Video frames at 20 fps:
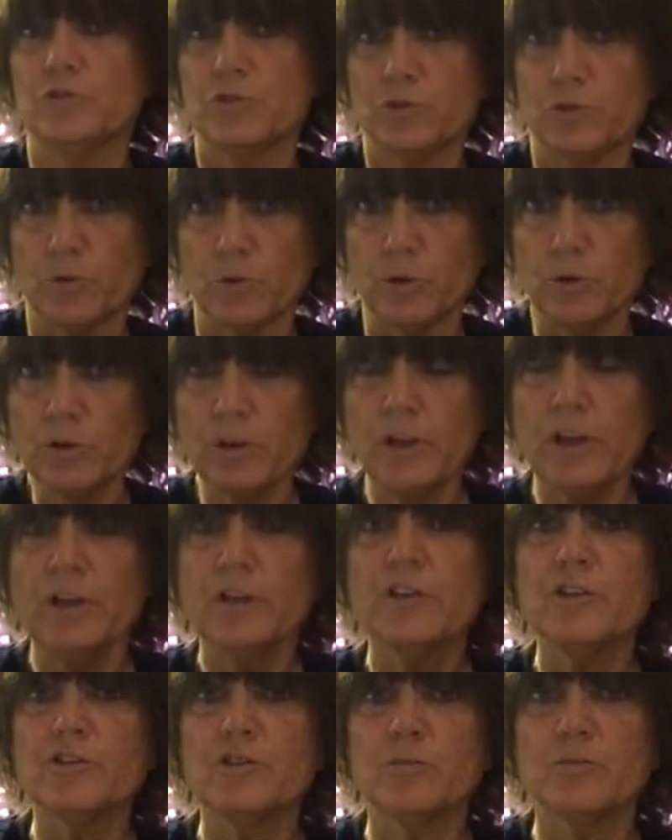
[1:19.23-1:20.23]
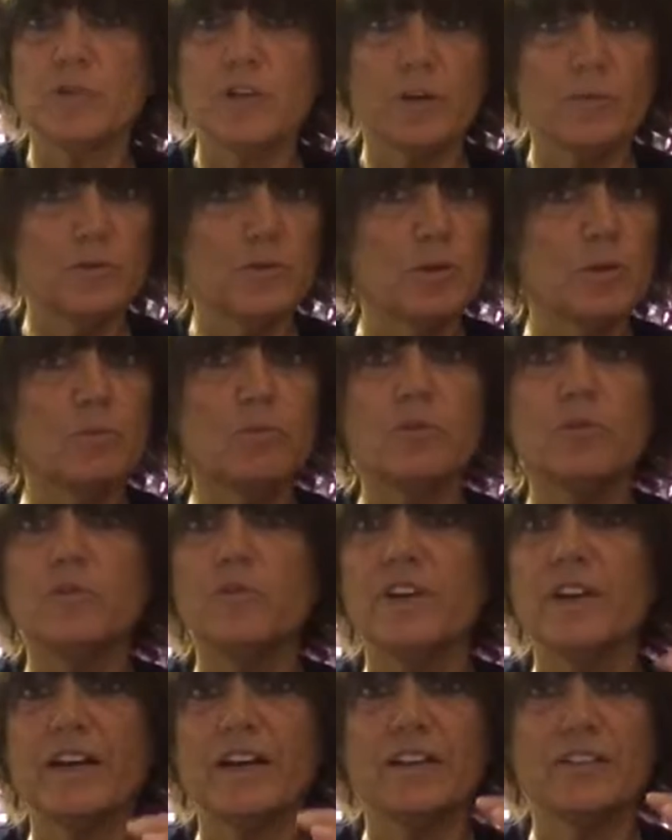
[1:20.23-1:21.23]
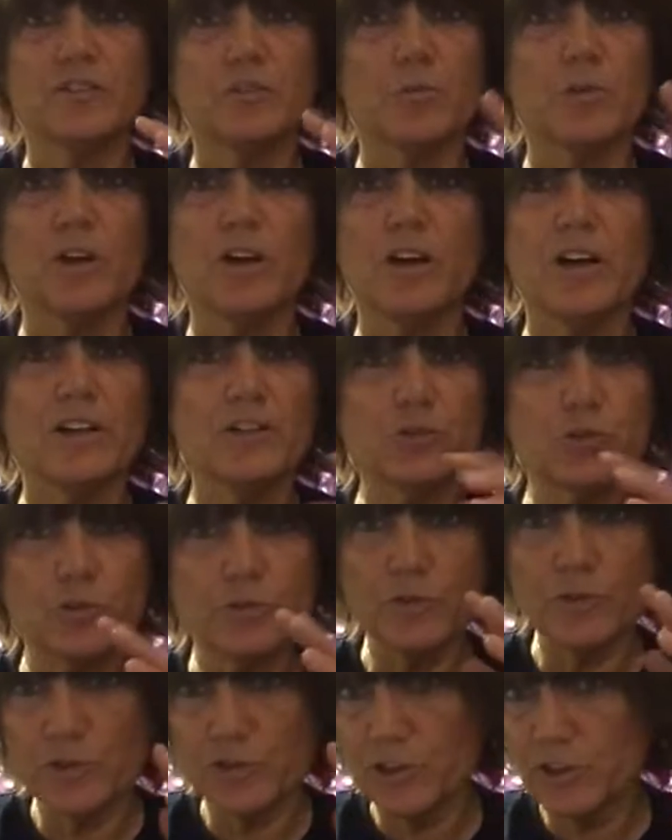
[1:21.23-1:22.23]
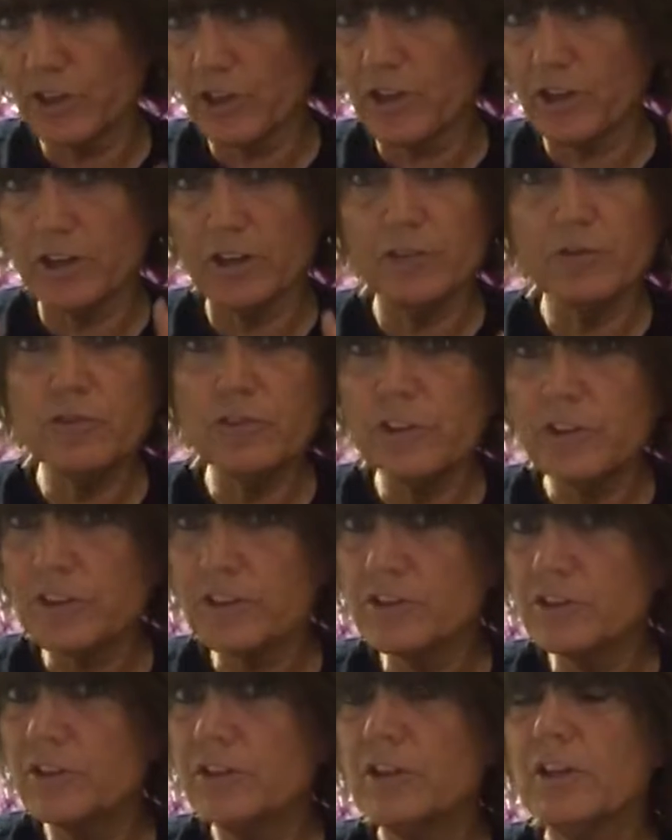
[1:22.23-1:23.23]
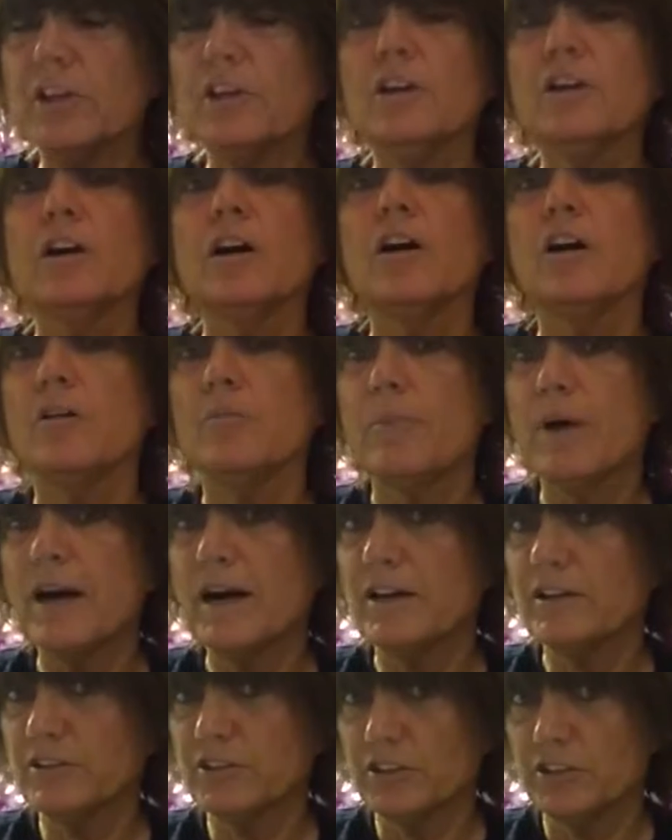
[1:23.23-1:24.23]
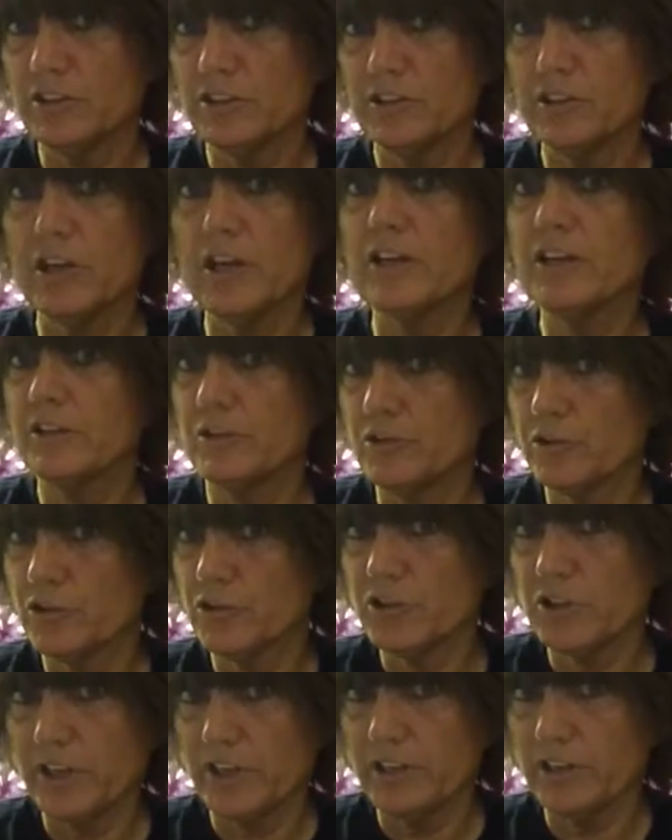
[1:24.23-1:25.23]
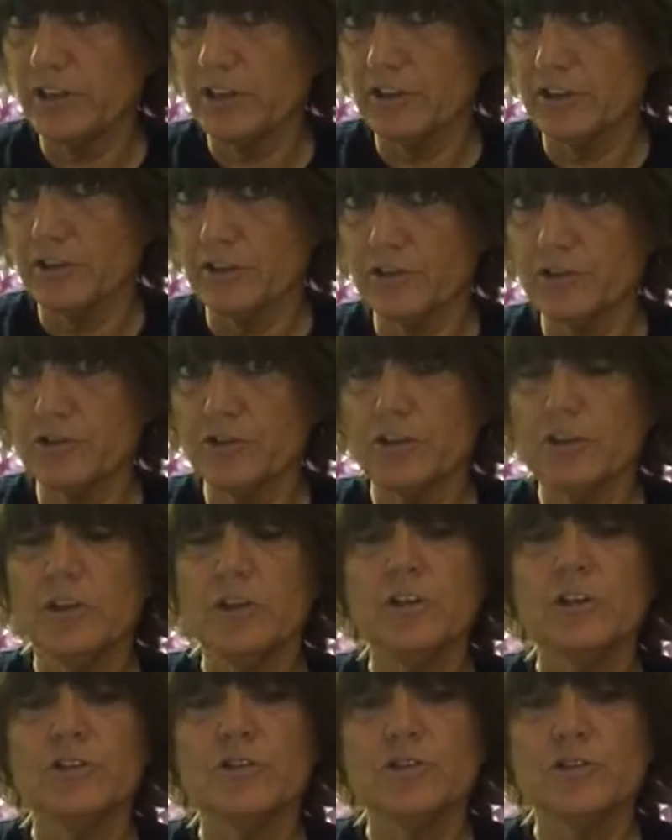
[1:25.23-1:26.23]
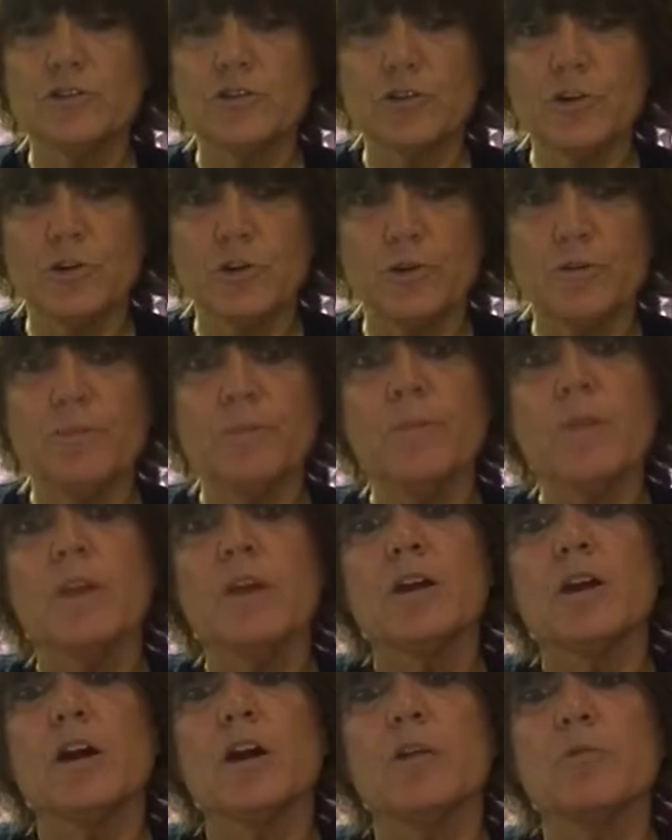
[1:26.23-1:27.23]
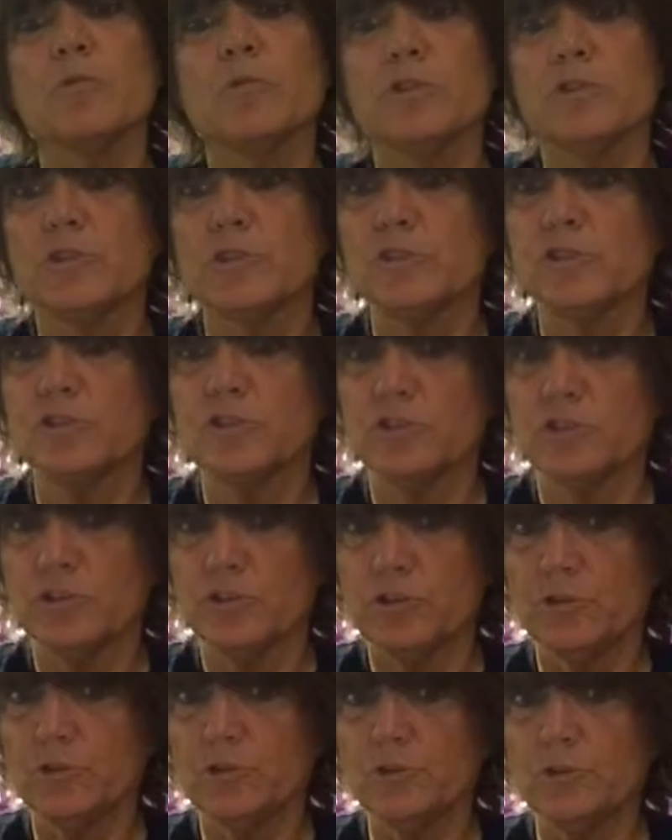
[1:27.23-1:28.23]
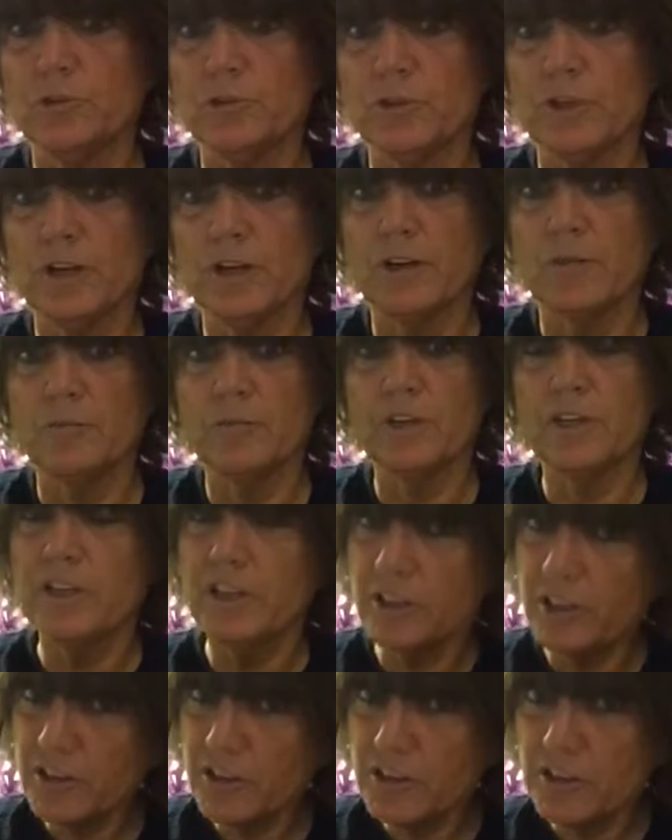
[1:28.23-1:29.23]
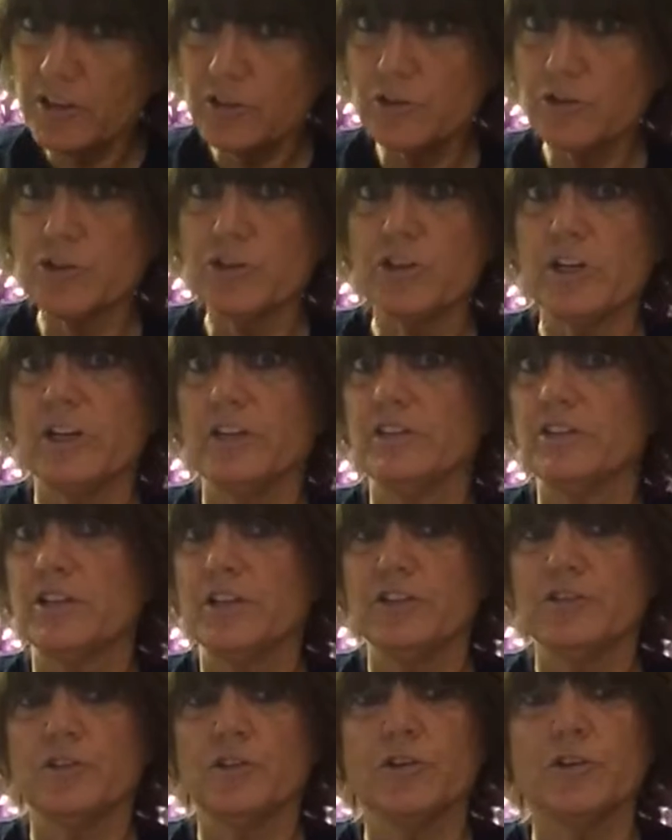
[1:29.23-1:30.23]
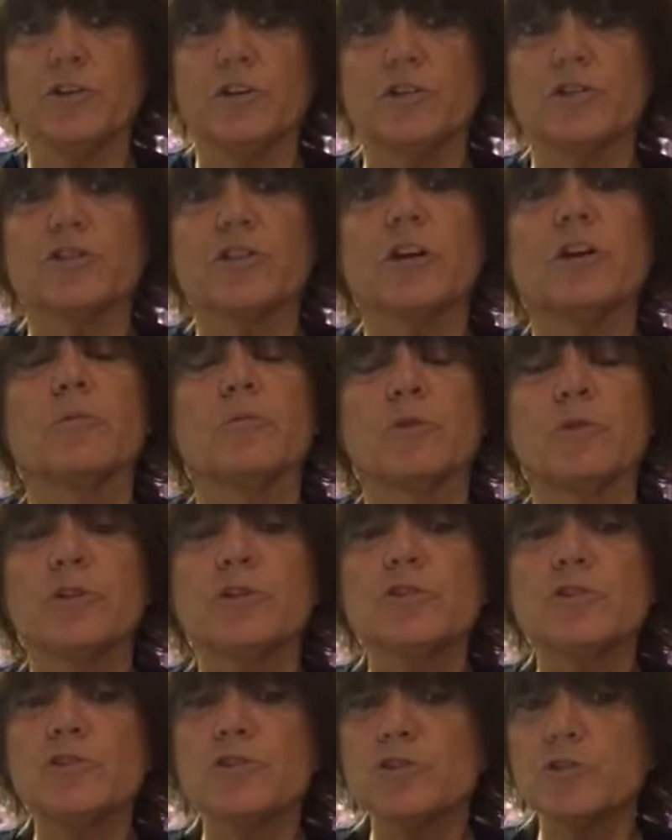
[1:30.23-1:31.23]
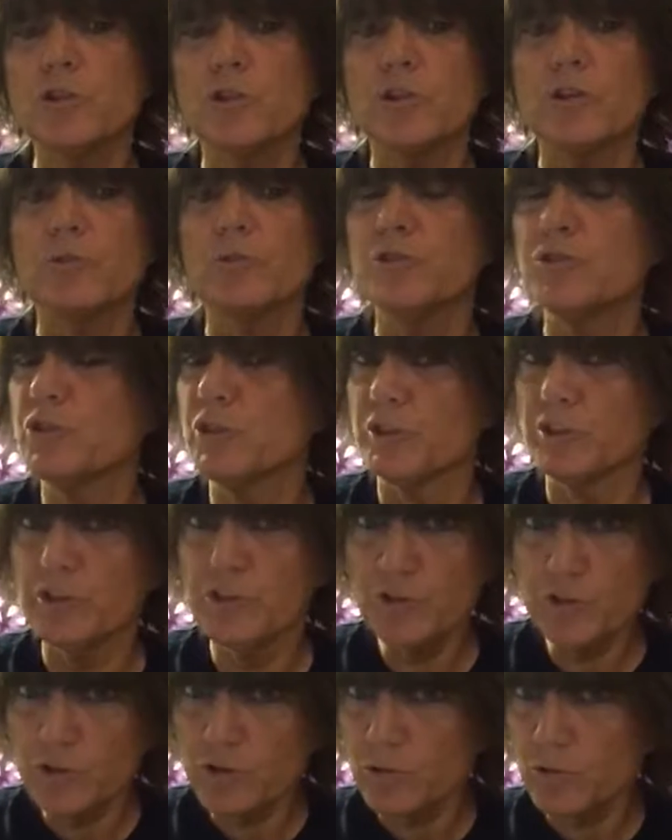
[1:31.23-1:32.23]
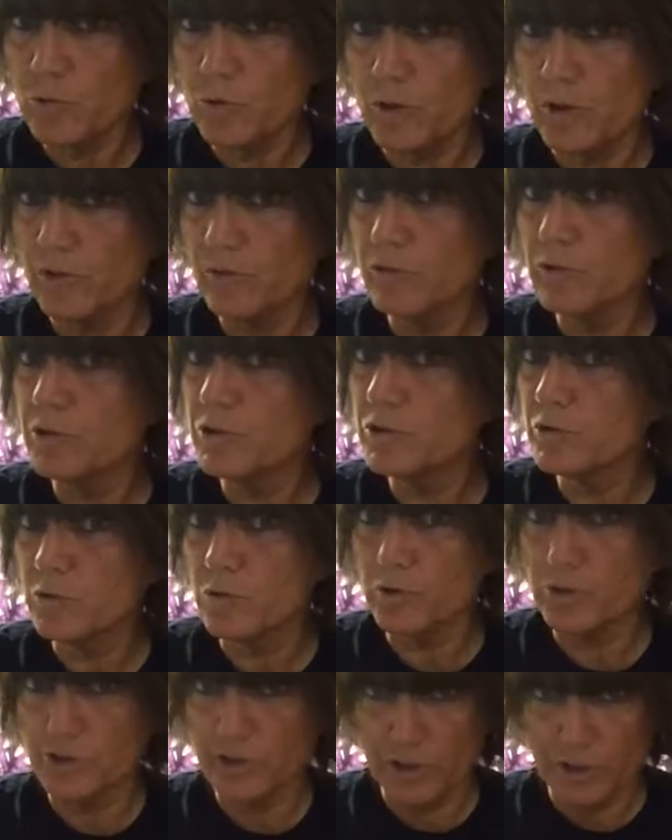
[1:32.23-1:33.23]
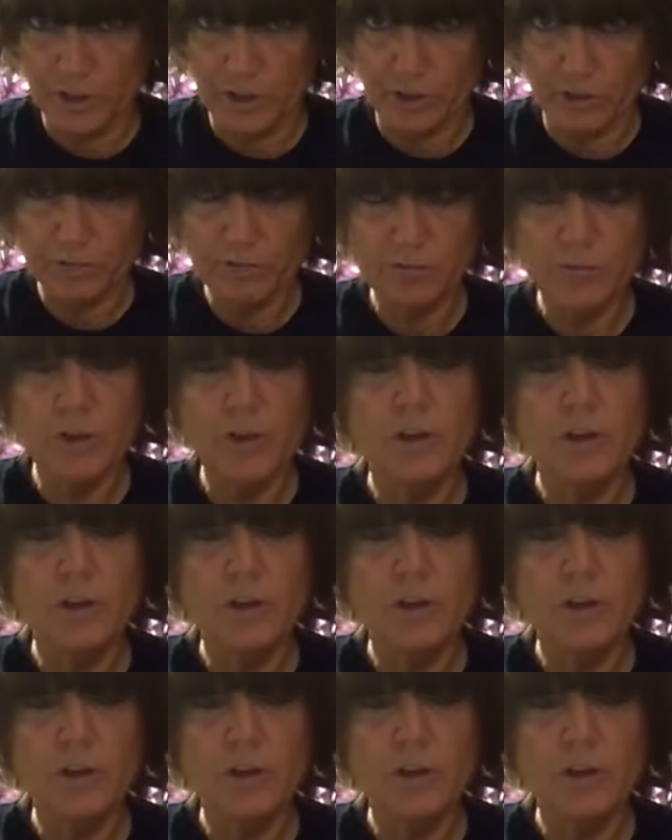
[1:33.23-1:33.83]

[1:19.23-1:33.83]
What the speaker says: of Joel. Sometimes people have had some controversy and conflict about not understanding this. So to begin to understand days and years, I'm going to start with Genesis 1, verse 14.